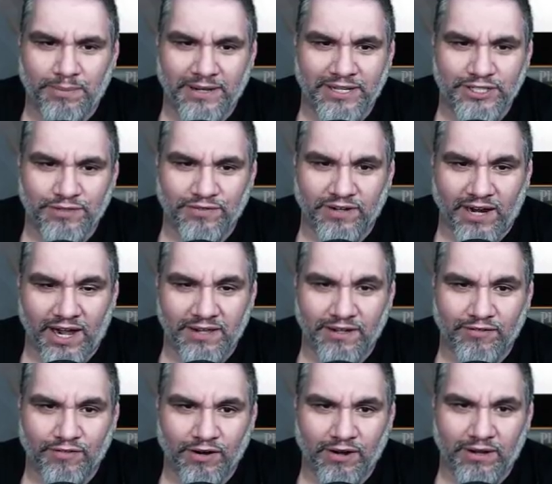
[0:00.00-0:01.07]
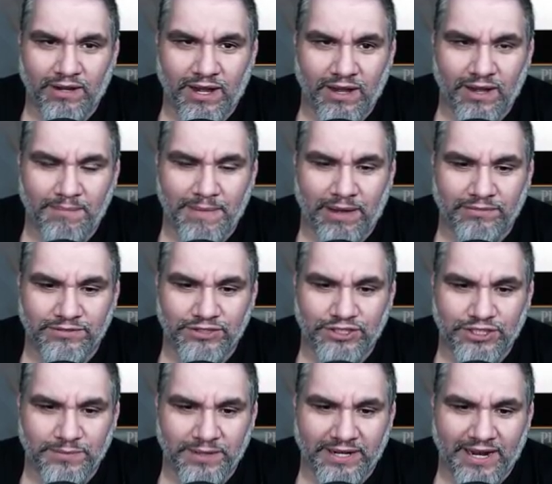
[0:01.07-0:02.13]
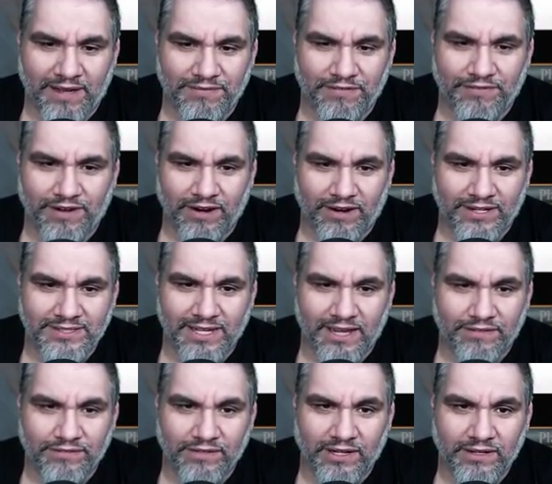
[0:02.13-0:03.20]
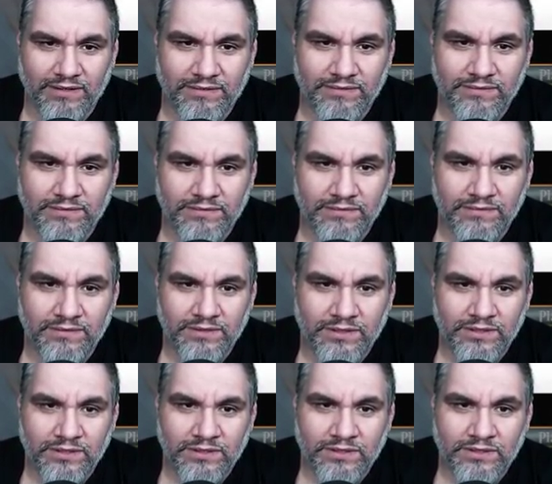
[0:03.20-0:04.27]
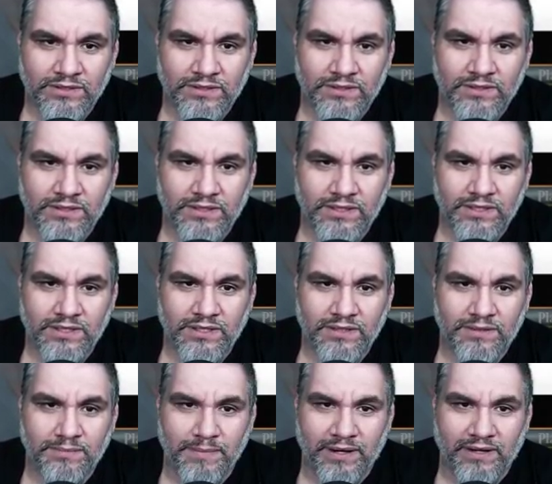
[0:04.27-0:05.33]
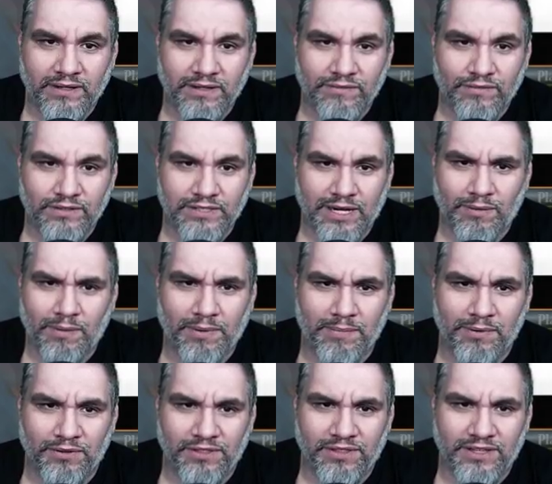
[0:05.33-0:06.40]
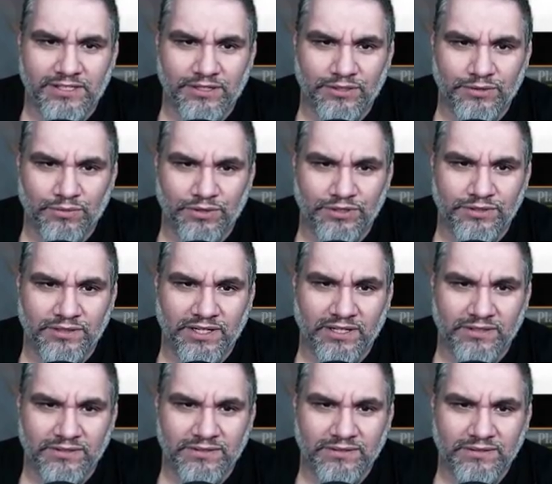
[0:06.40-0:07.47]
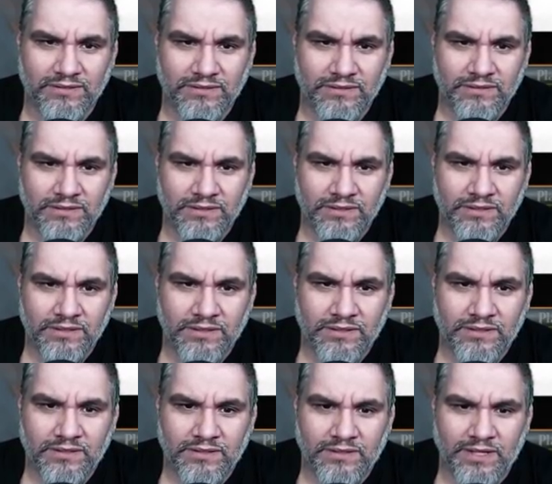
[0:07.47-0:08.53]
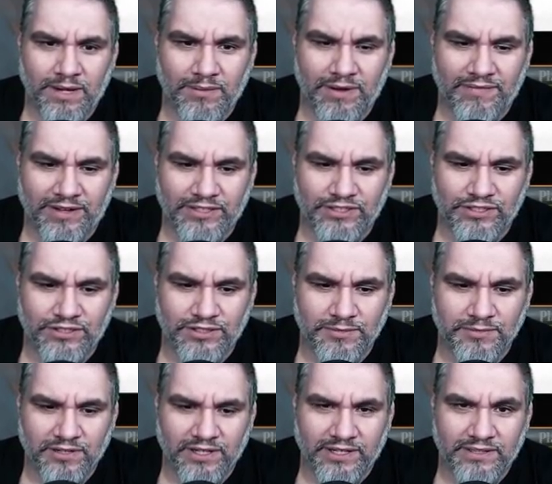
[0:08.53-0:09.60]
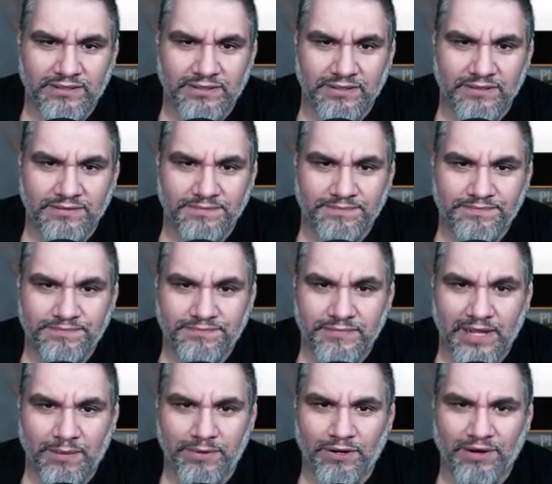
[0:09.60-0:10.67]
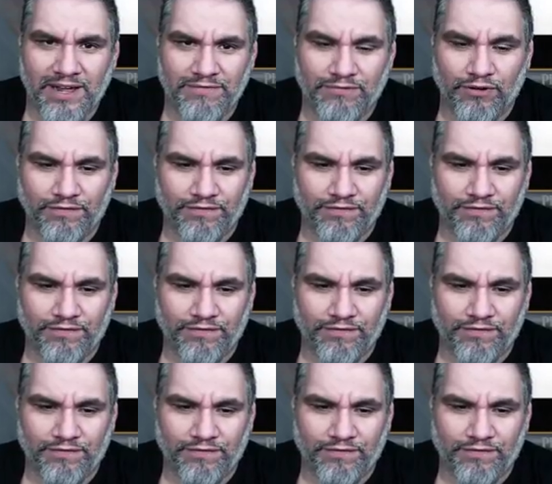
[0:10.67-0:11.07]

as well play this over an over a, a mountain just so we can have the fire ice half. Right. It's just basically free. Eighth mana confluence. I don't want to play both of these though because they're only two colors. And we have Ancient Tomb already, so... And we don't have